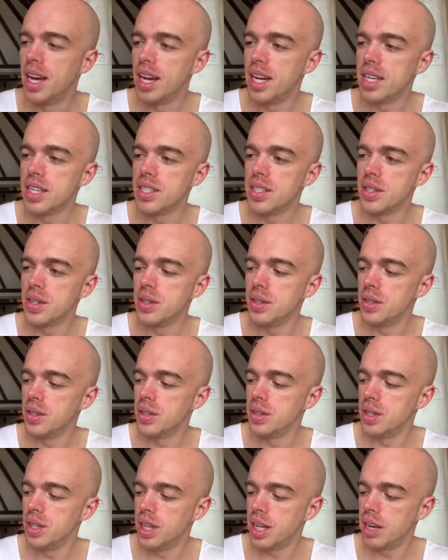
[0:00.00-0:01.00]
And
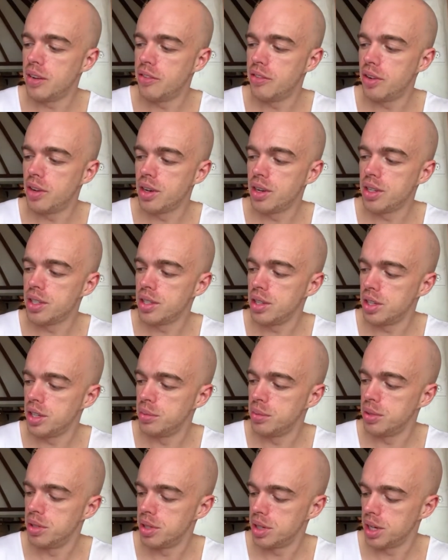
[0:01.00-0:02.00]
so that focus on the
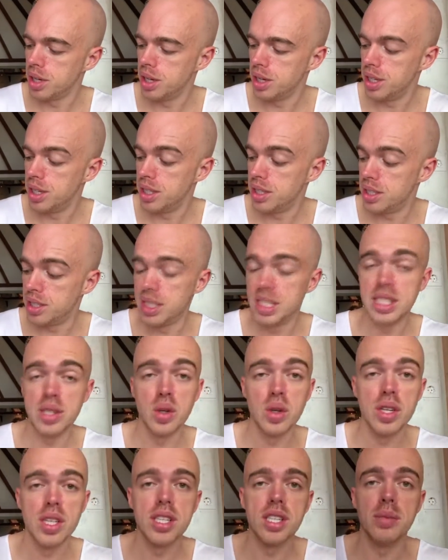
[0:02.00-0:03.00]
book is
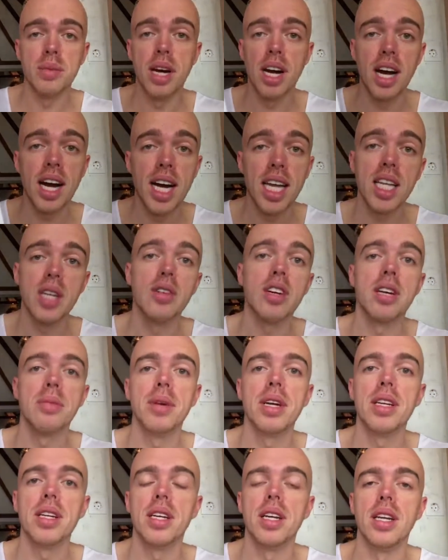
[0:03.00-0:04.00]
awesome. I highly
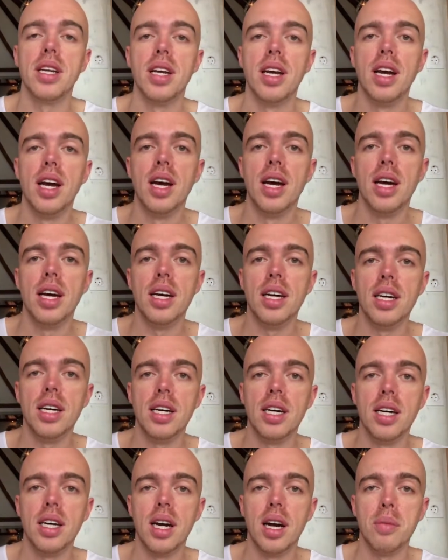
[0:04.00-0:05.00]
recommend it.
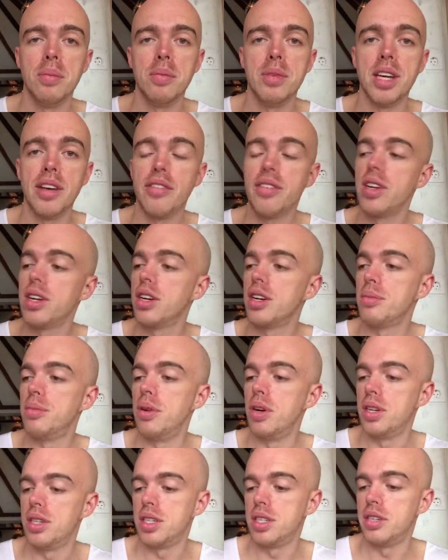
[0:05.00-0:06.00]
I'm definitely gonna
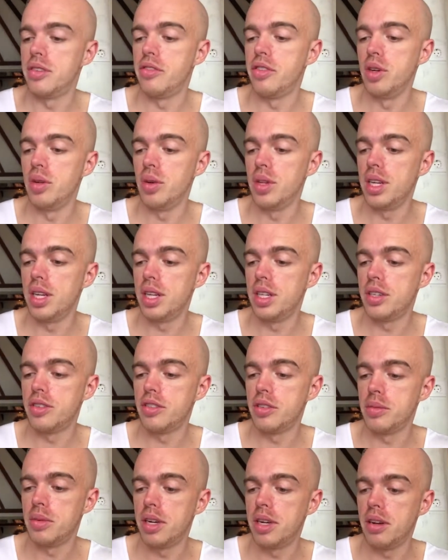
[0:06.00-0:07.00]
purchase a few of these
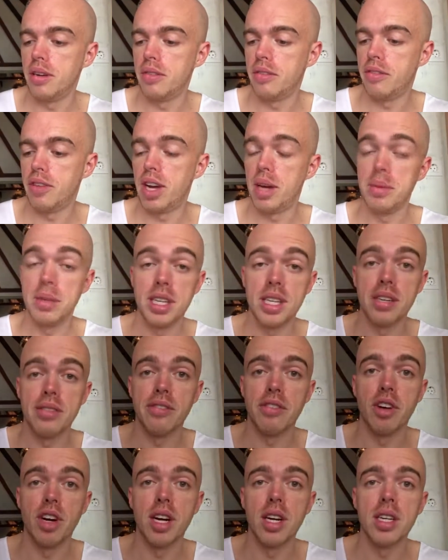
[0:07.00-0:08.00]
for my family and
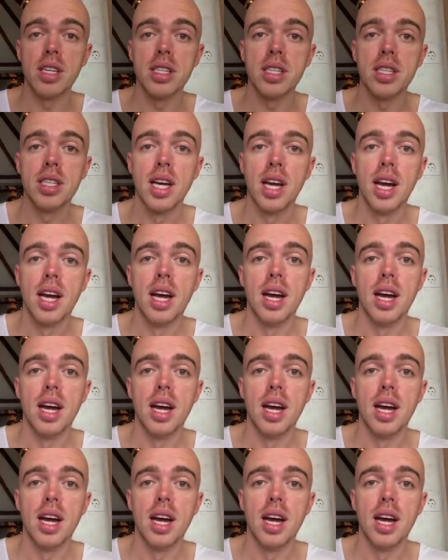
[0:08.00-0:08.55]
friends.